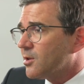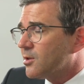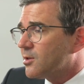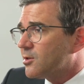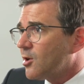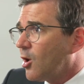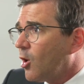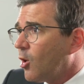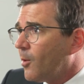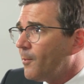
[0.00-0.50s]

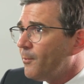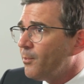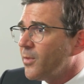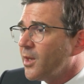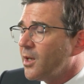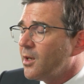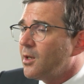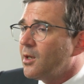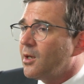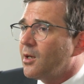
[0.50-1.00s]
So
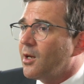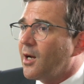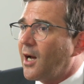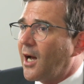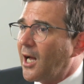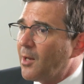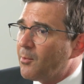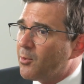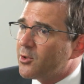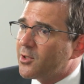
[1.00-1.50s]

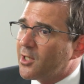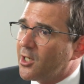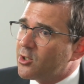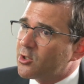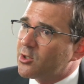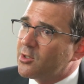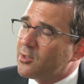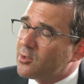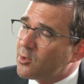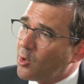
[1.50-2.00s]

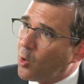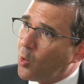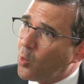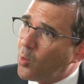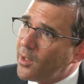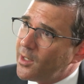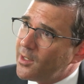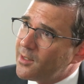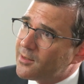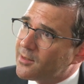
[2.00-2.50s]
hypotension is
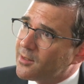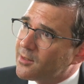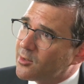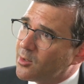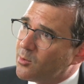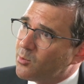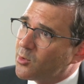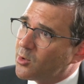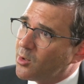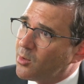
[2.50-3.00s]
always a
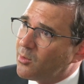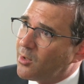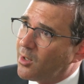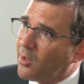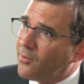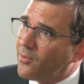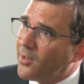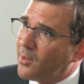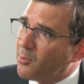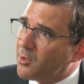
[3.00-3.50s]
symptom
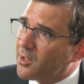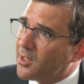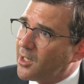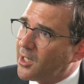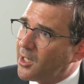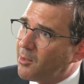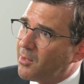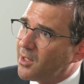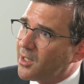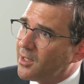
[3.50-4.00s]
of
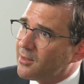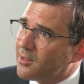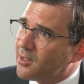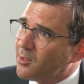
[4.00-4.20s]
hemodynamic